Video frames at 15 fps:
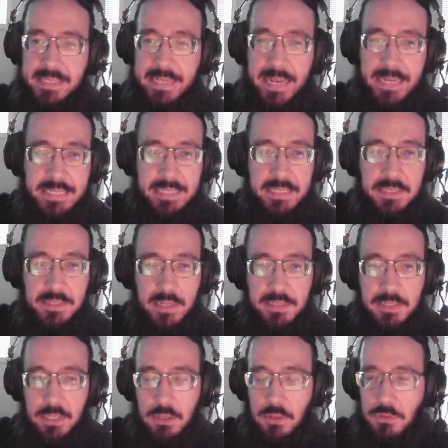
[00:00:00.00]
Hades
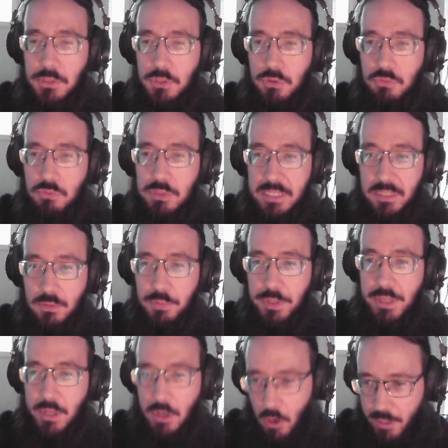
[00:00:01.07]
until you deal
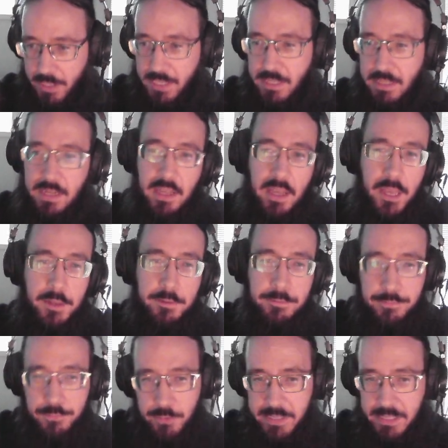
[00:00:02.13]
with the Guardian and
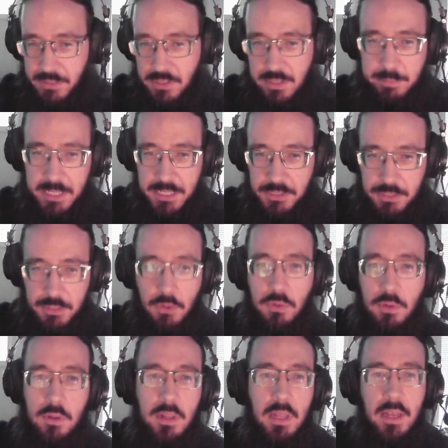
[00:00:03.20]
free somebody's
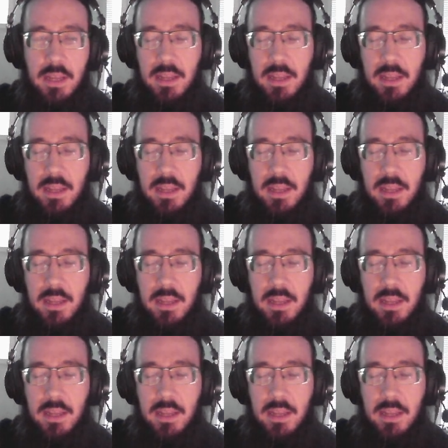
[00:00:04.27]
soul,